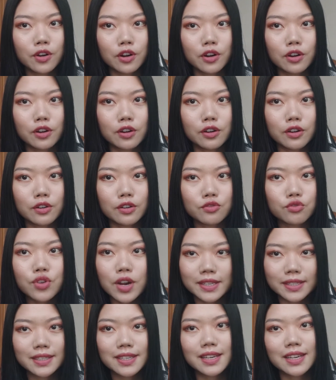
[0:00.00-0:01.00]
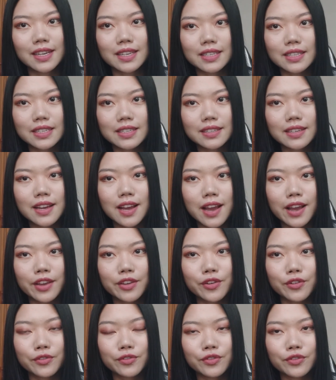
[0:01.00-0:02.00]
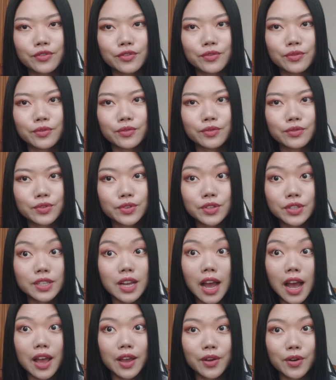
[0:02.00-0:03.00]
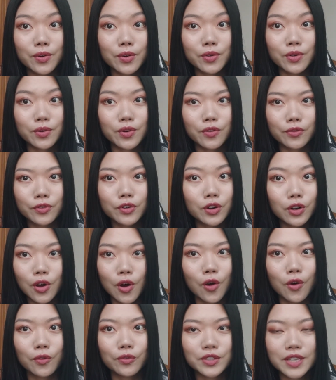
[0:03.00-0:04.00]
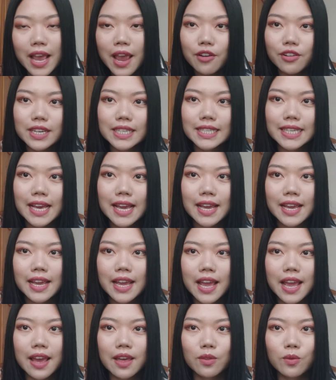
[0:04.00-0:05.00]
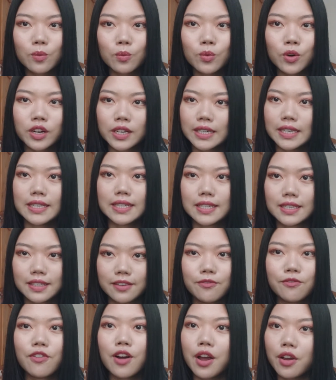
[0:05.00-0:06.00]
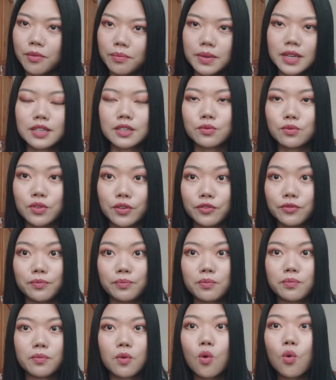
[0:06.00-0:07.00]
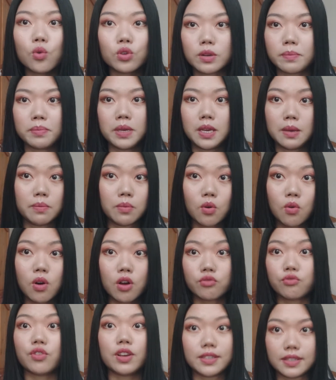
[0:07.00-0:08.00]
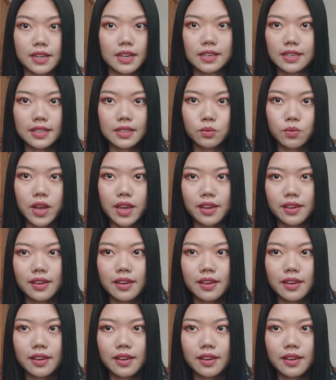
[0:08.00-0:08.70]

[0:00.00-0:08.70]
uh, dressing in this kind of style of clothes every day and work in this environment with all the people are dressing in this way.